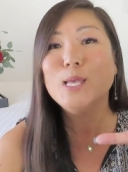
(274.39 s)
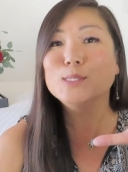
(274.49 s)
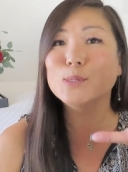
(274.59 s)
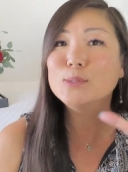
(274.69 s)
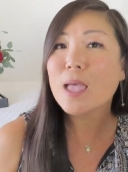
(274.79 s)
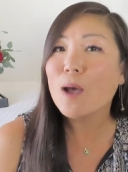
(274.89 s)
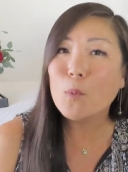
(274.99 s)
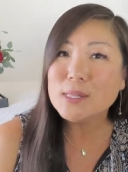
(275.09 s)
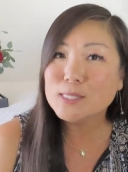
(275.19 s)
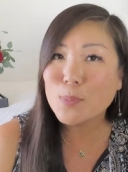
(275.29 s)
So
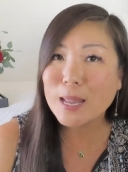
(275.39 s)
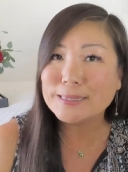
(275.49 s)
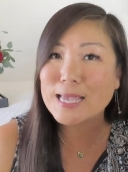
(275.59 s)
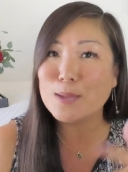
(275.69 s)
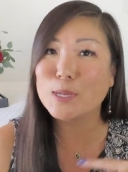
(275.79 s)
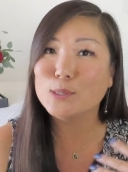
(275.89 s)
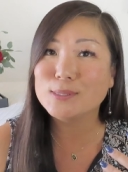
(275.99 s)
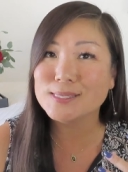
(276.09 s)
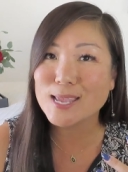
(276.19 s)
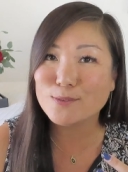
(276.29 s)
once upon a time I used
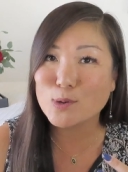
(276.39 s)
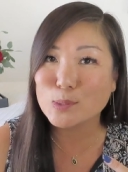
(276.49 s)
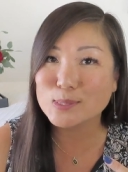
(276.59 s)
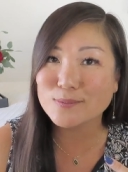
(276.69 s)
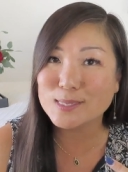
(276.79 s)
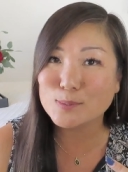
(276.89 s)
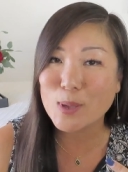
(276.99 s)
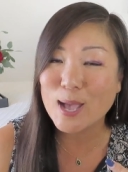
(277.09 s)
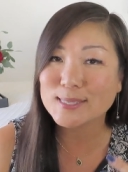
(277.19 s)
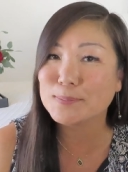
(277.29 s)
to take photos of this
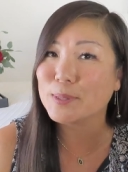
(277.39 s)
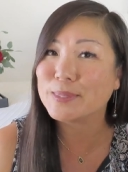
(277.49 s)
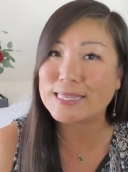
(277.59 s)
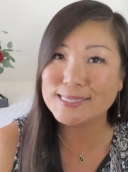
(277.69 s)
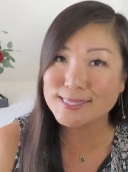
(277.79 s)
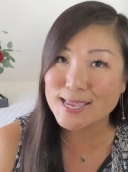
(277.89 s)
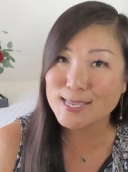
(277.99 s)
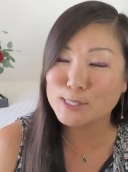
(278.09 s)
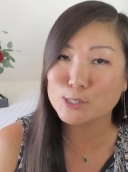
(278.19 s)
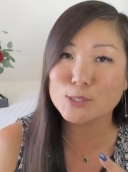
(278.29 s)
box, but these
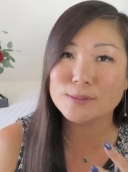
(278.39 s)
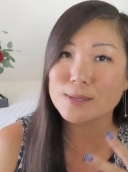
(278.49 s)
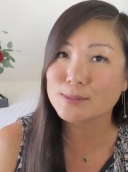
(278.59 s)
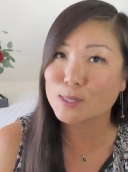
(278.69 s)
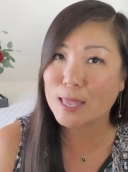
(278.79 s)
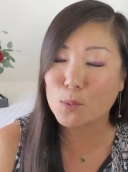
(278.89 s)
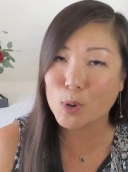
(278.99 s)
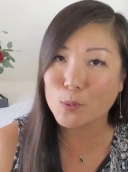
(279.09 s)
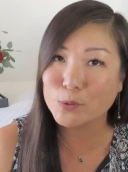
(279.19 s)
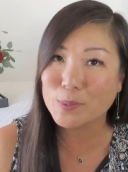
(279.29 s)
days it just doesn't like
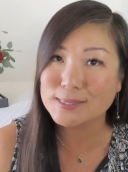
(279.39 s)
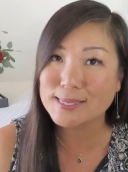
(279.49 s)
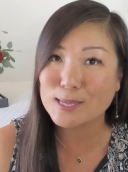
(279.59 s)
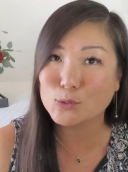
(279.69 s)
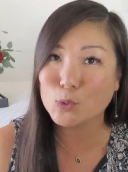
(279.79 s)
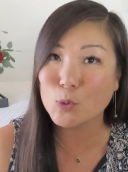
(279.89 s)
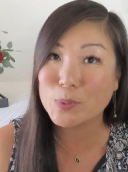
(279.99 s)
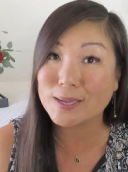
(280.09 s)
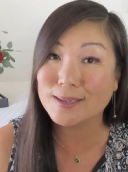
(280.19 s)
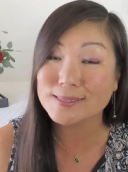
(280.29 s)
work with my schedule
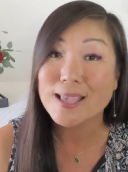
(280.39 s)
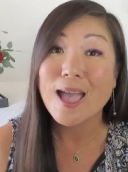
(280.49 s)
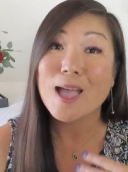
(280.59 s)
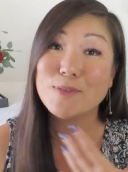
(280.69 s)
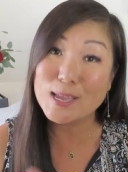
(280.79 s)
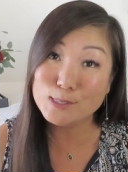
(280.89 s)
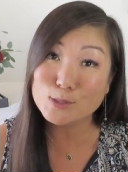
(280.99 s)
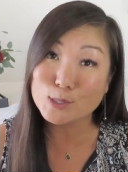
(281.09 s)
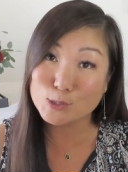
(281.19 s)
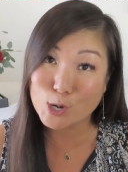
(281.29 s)
because I've had to
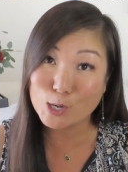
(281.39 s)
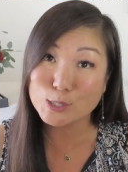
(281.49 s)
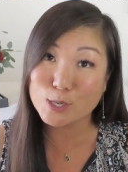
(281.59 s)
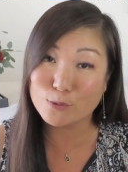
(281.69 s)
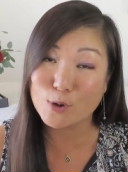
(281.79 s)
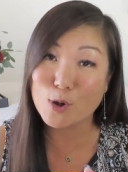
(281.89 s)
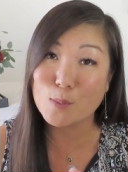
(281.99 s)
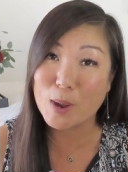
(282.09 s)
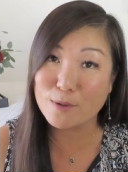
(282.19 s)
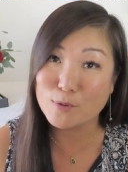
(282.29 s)
start charging for
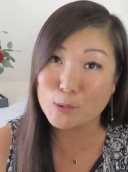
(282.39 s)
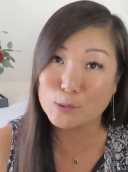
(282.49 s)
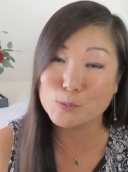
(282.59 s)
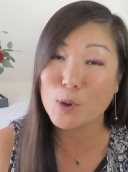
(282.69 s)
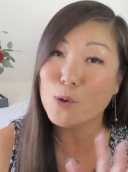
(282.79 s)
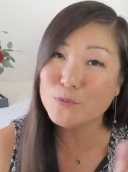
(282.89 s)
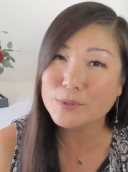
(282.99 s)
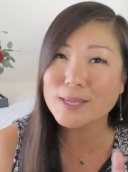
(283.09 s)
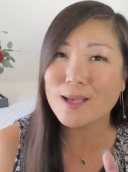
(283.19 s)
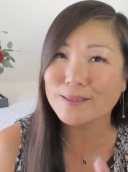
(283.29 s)
my photos, but
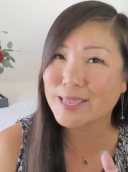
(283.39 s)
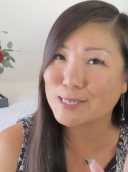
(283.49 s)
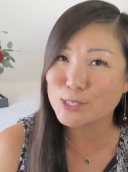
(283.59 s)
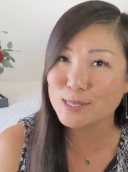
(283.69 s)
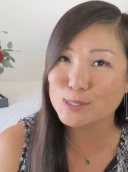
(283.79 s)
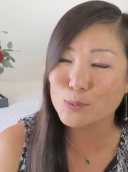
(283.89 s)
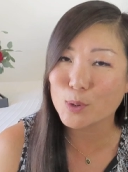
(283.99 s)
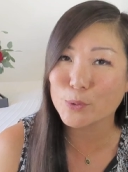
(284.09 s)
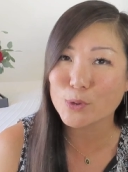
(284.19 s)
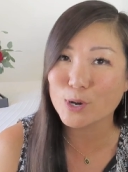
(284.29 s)
hopefully I'll get a chance to
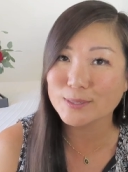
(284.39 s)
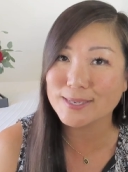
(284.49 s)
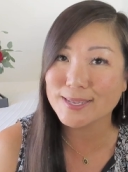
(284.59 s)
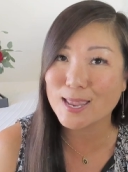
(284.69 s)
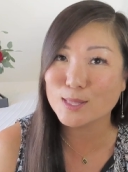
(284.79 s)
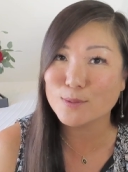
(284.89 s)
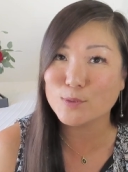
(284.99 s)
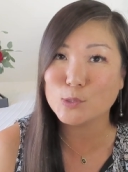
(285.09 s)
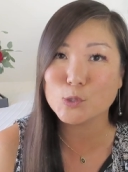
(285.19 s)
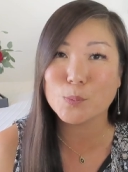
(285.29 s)
work with Arlene again in the
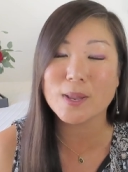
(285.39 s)
future.